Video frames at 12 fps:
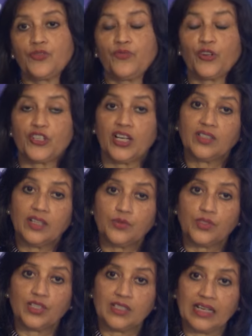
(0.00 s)
For Chetra, it
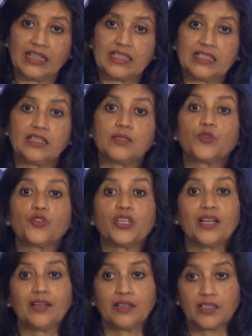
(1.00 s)
was her second startup, so she
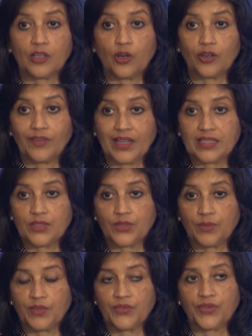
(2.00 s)
had learned a lot of lessons
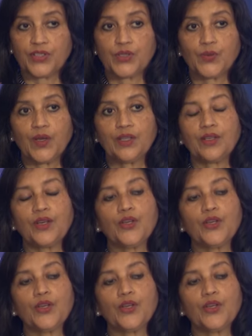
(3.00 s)
from her first one.